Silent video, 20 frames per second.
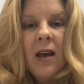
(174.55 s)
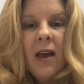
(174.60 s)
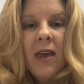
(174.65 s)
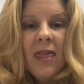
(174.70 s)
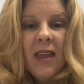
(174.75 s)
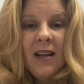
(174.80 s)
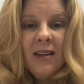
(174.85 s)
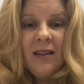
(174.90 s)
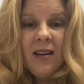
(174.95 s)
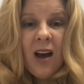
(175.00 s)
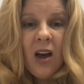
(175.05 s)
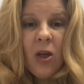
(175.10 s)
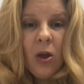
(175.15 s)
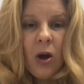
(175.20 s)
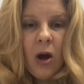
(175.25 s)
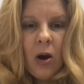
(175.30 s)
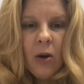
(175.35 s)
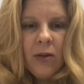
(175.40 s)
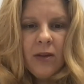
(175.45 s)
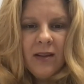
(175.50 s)
that
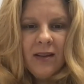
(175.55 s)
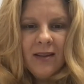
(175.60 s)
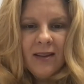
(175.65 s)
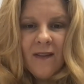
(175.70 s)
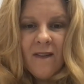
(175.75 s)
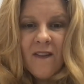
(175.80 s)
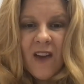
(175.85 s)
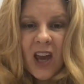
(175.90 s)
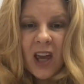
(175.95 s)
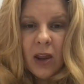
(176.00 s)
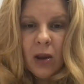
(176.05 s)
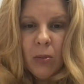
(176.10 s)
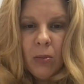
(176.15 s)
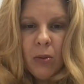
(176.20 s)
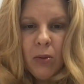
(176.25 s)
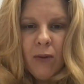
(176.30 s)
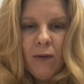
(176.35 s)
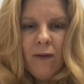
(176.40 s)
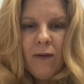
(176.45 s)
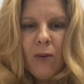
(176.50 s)
telehealth is
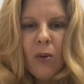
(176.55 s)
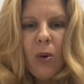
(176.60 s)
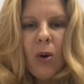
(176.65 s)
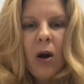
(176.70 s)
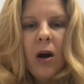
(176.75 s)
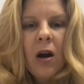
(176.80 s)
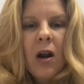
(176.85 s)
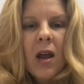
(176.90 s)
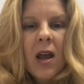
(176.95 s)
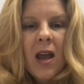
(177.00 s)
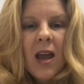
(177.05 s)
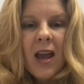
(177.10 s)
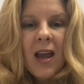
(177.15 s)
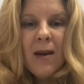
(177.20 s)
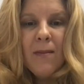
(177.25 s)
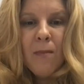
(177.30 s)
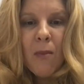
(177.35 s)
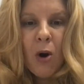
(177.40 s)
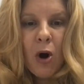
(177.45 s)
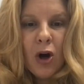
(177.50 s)
available for
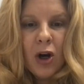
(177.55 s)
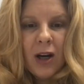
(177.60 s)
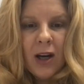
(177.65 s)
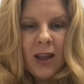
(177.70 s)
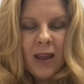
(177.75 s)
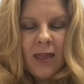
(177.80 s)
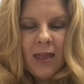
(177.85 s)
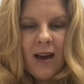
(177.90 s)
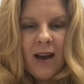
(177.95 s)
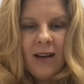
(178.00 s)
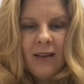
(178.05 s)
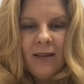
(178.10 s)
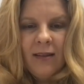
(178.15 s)
and marketing that.